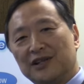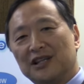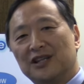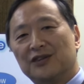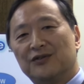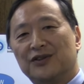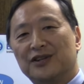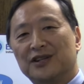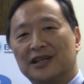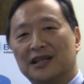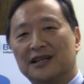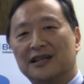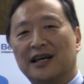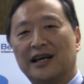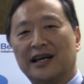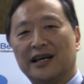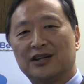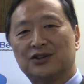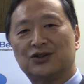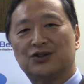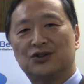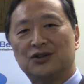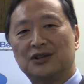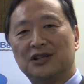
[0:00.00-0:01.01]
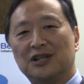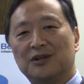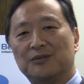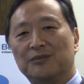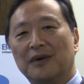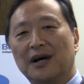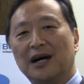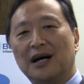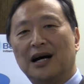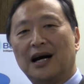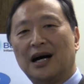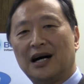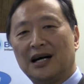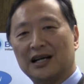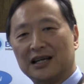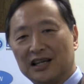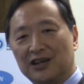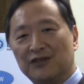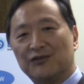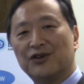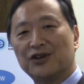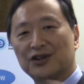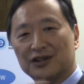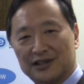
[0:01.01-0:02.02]
even in the extreme uh,
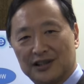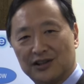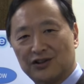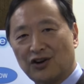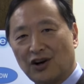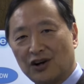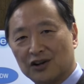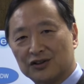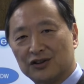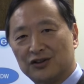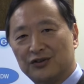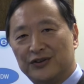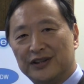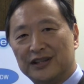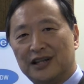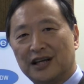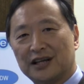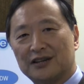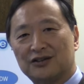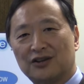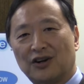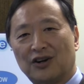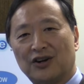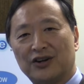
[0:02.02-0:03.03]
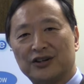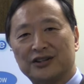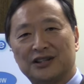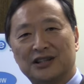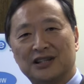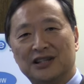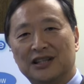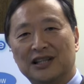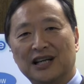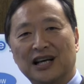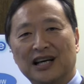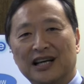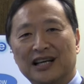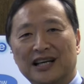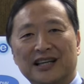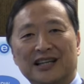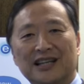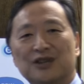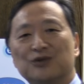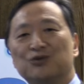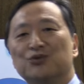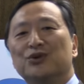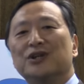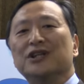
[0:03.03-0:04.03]
inverse lithography technology in
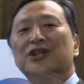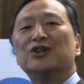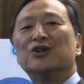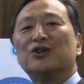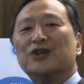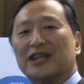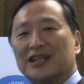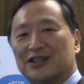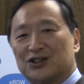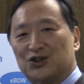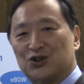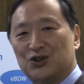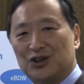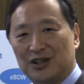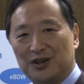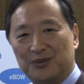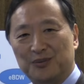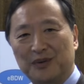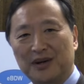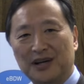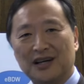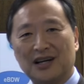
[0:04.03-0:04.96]
the real extreme